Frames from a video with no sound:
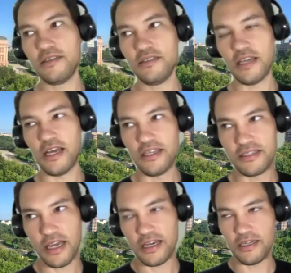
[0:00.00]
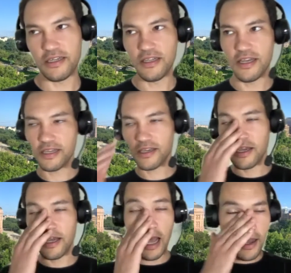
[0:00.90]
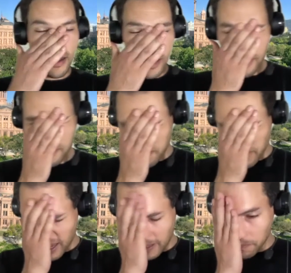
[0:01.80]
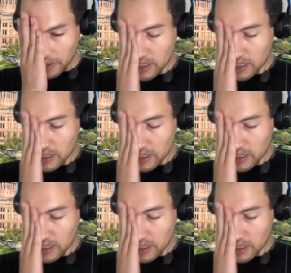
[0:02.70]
exactly. Like, man.